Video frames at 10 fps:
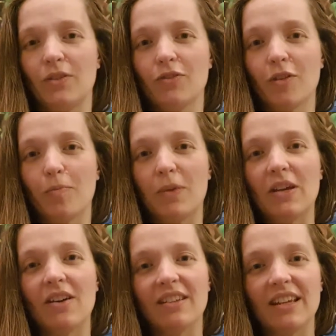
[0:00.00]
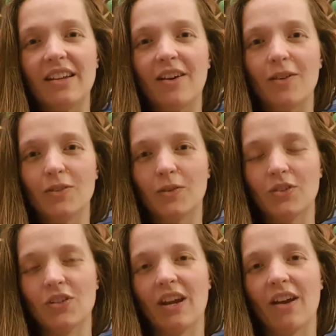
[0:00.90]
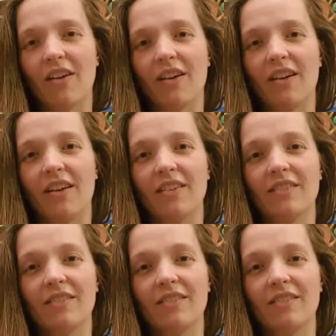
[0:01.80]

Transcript: from Beyond Egos will share a